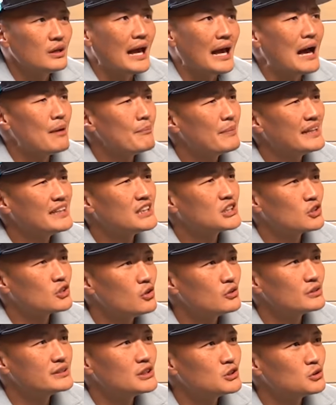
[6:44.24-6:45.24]
How many
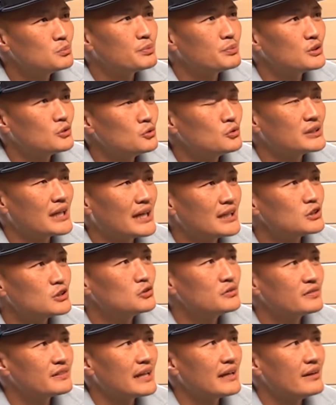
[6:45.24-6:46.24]
songs did you produce out
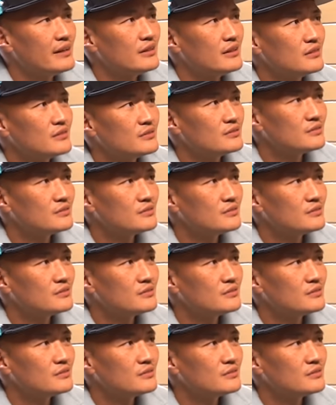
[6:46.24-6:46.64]
of Juvenile Hell?